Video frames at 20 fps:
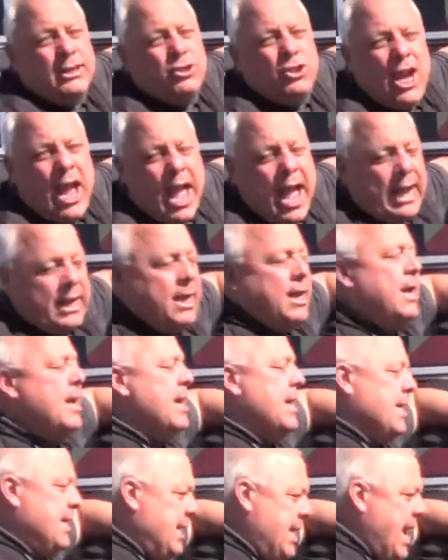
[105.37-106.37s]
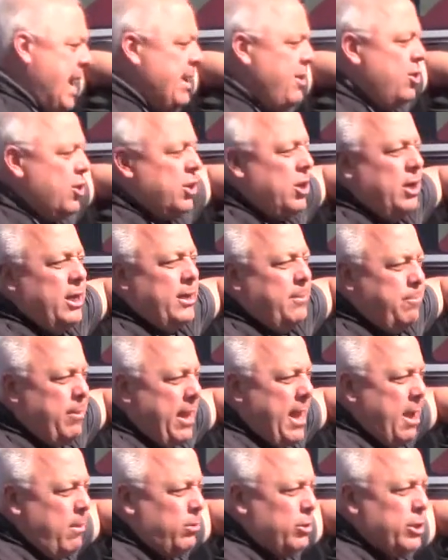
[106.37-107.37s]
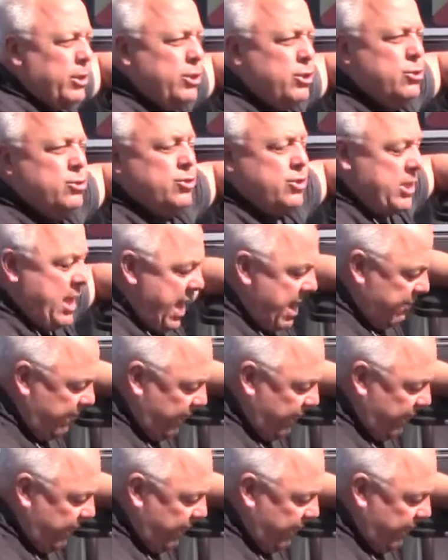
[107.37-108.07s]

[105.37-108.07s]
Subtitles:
jack. Yeah, you're going to be able to use that